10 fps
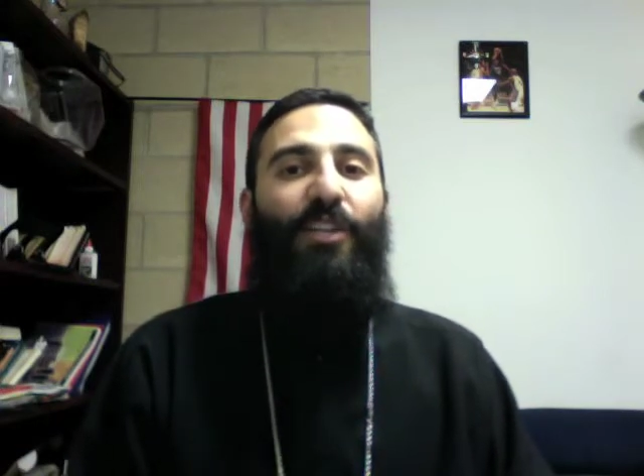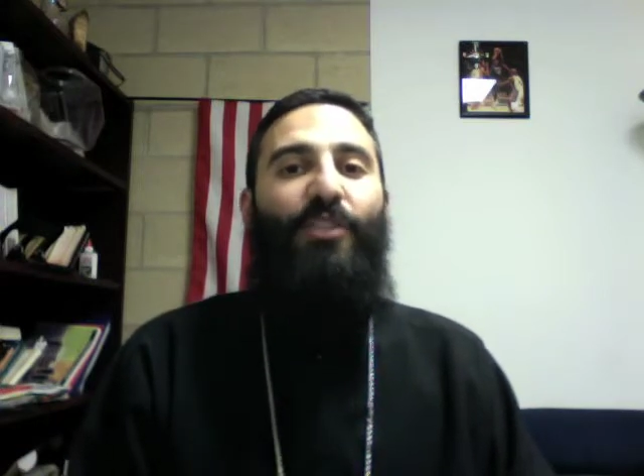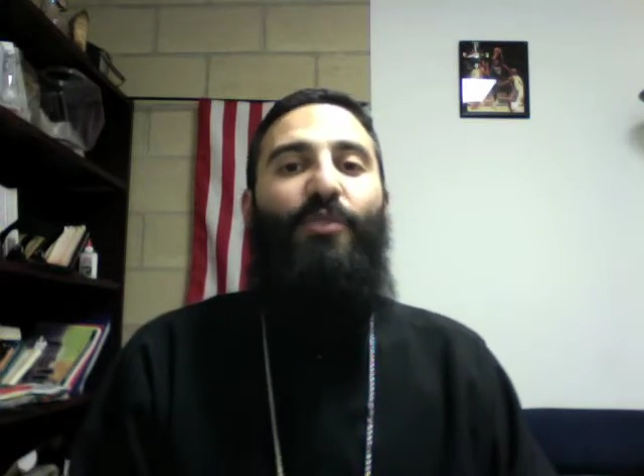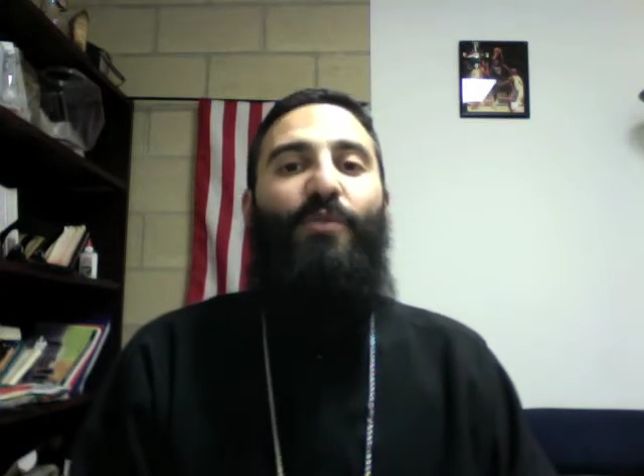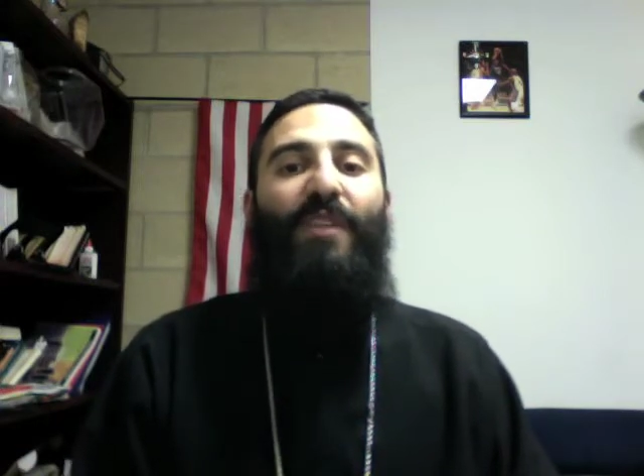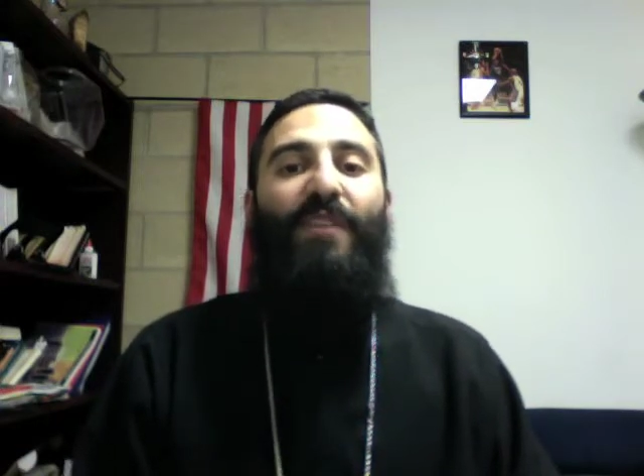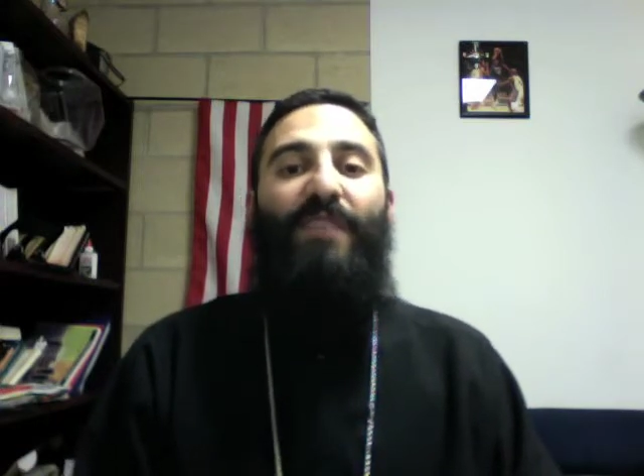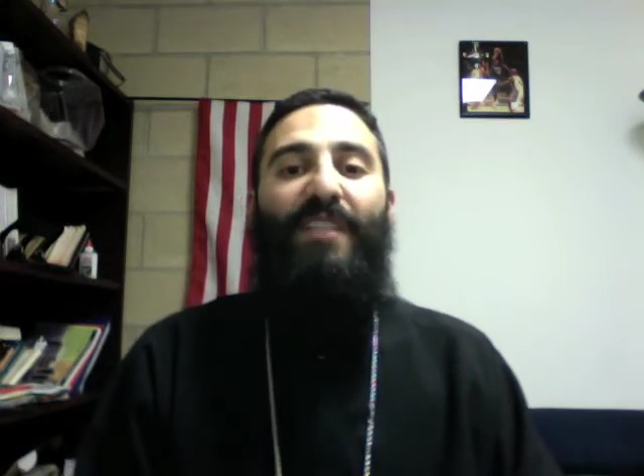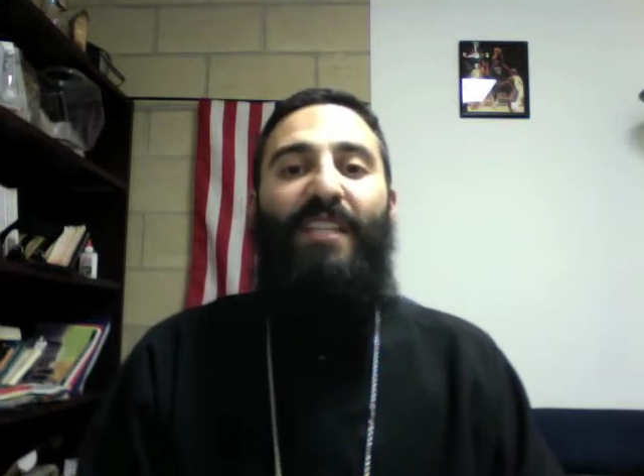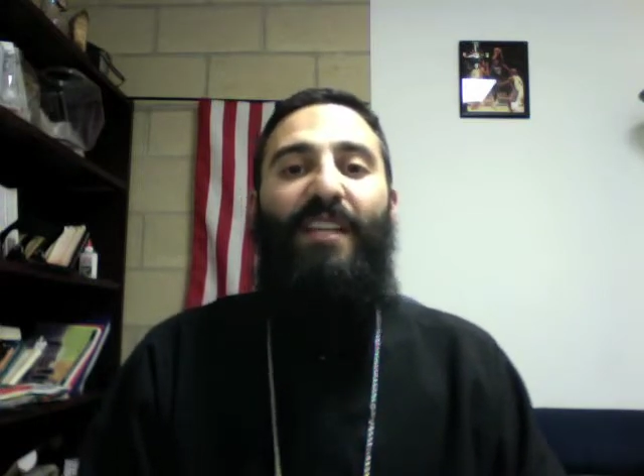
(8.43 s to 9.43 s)
to the
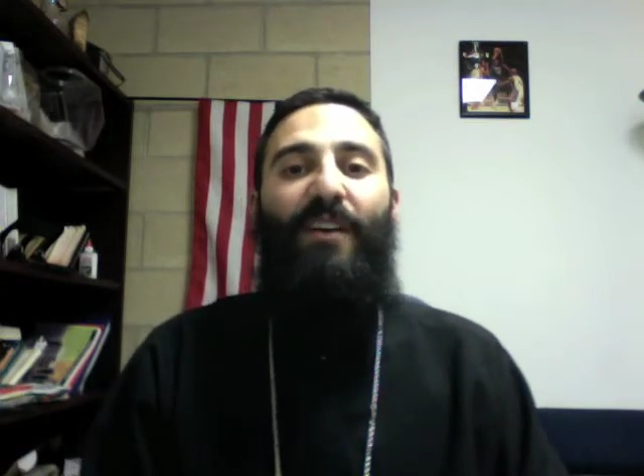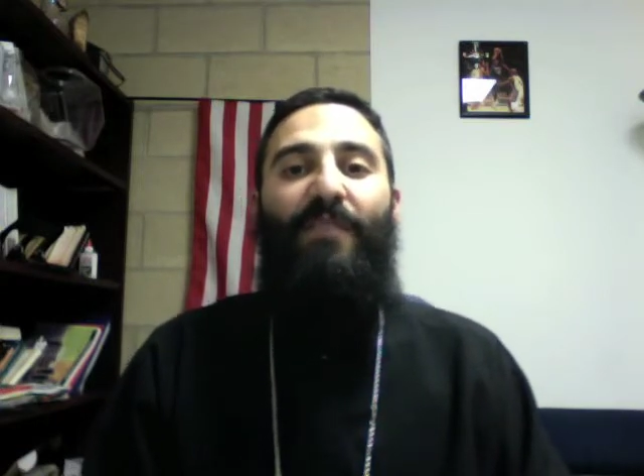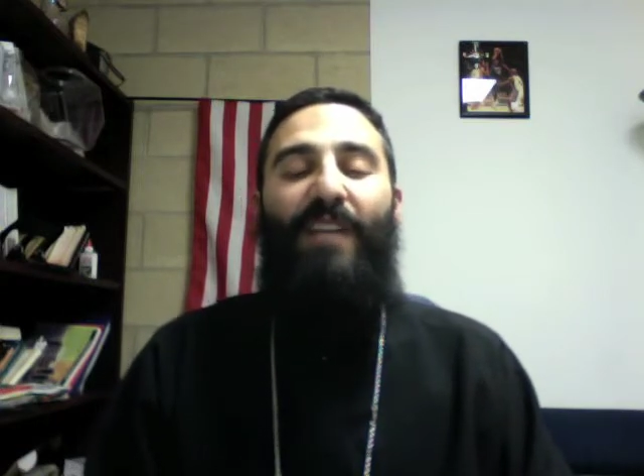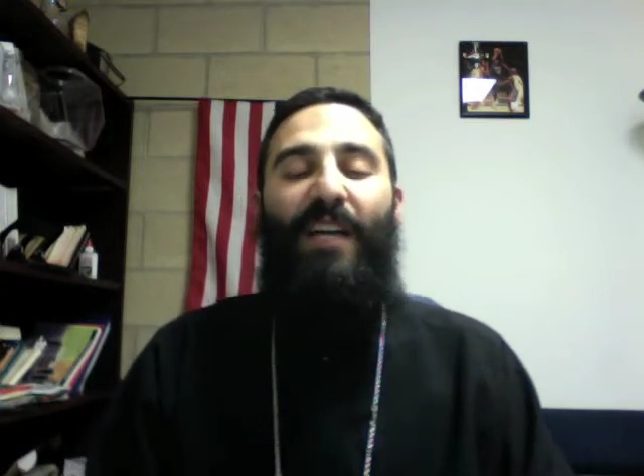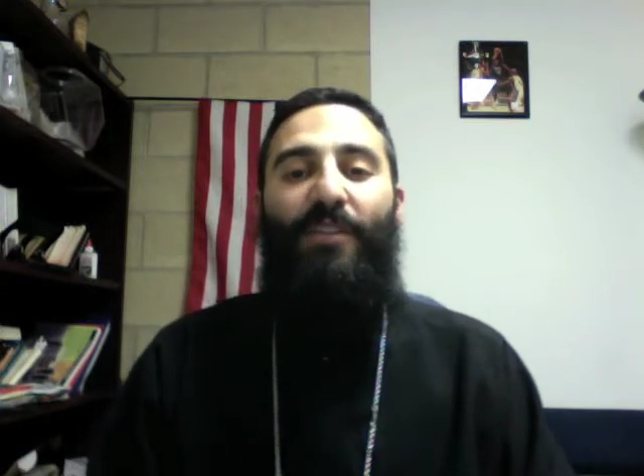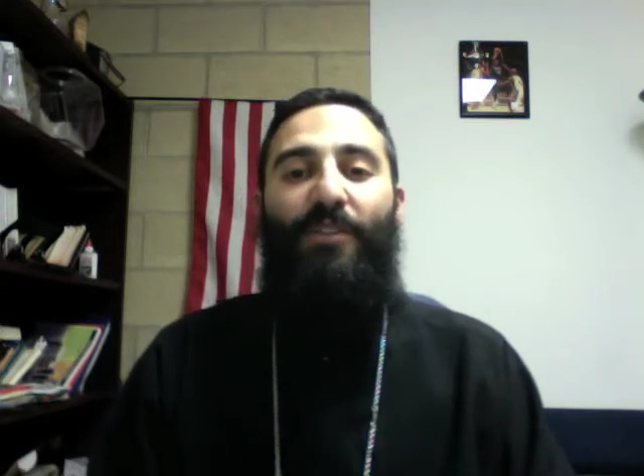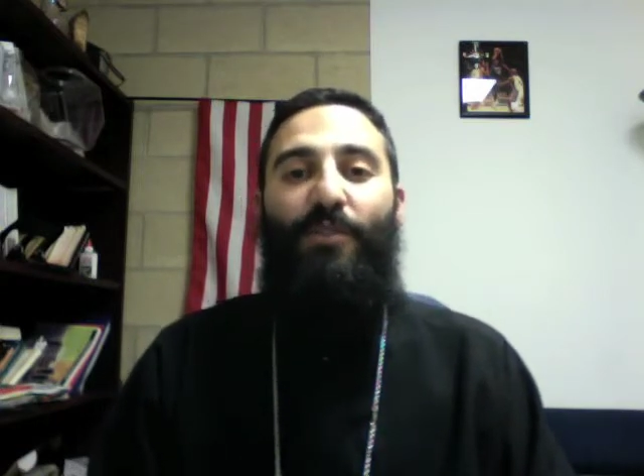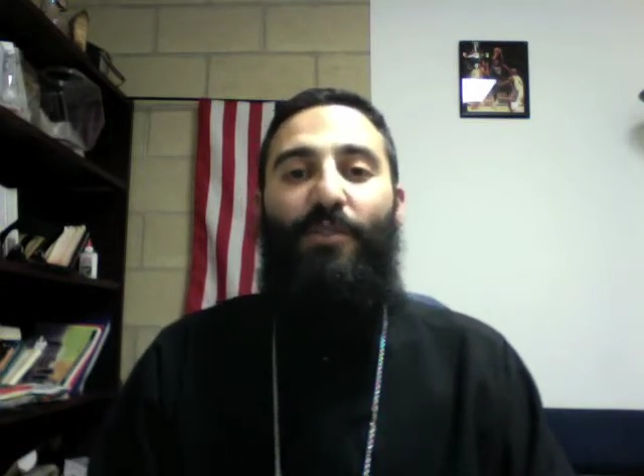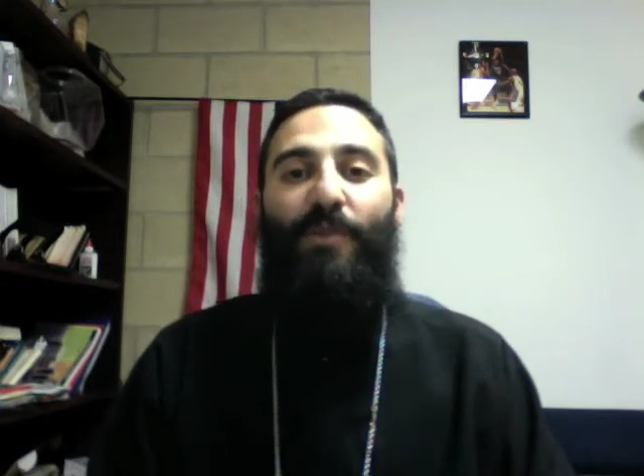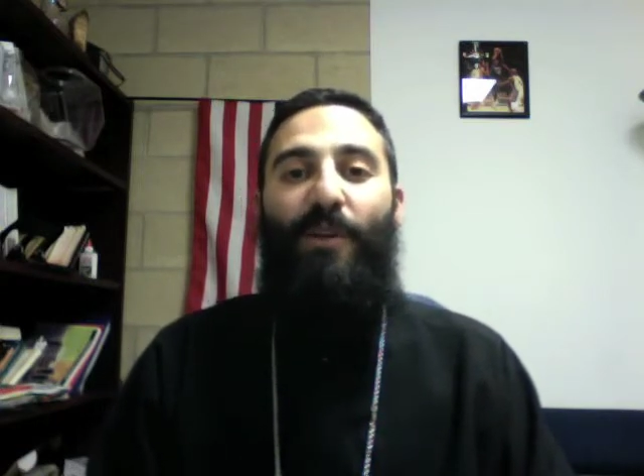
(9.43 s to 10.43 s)
visit of Dr.
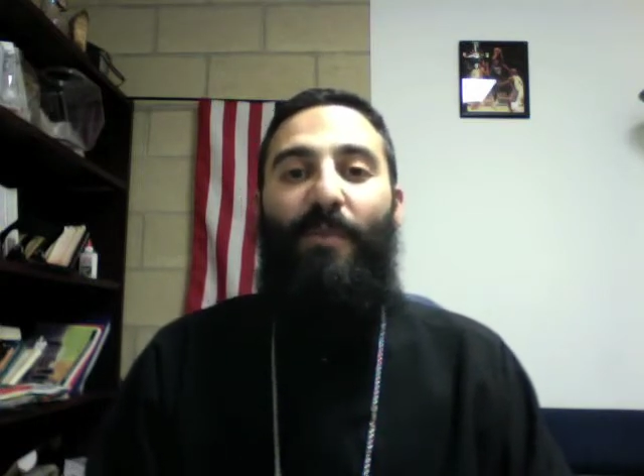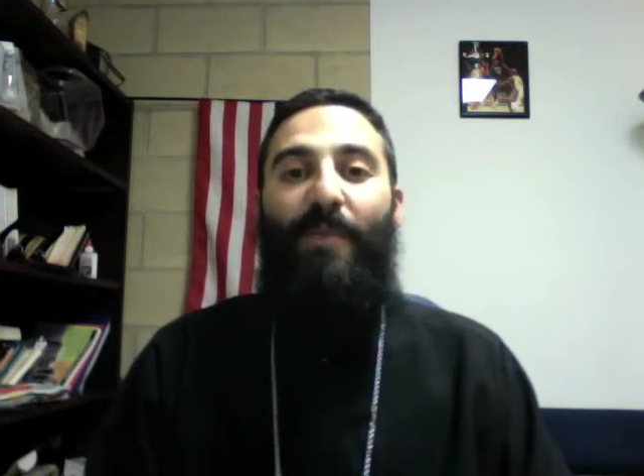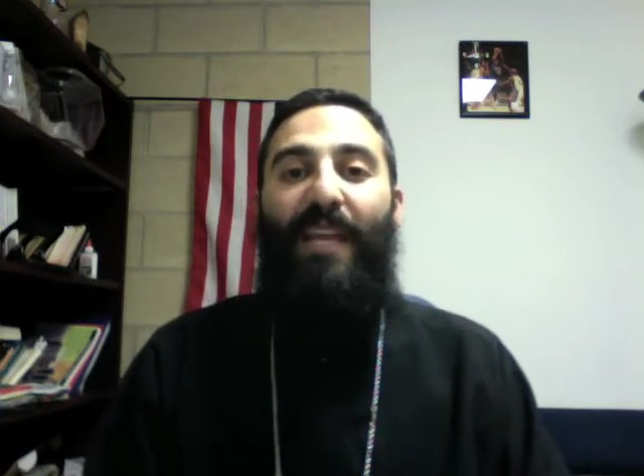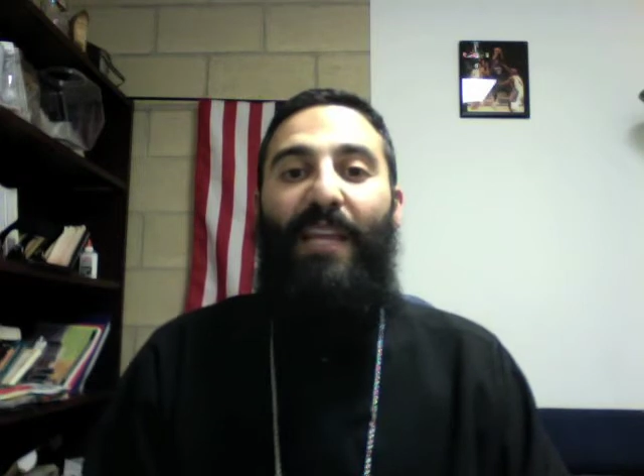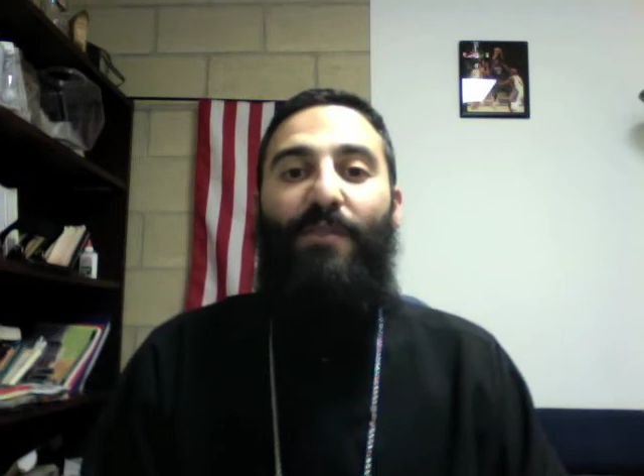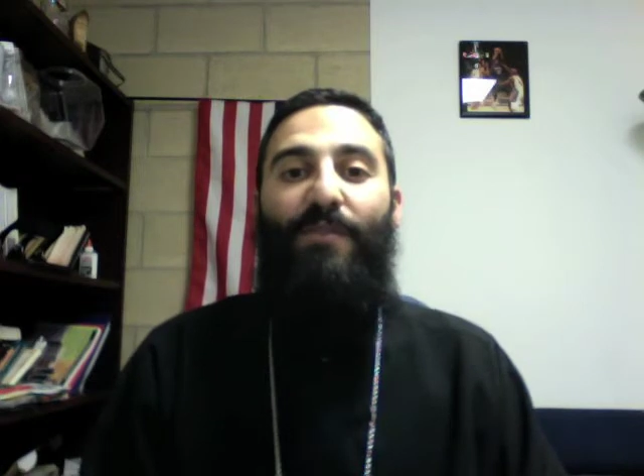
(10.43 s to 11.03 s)
Yusri Armenios.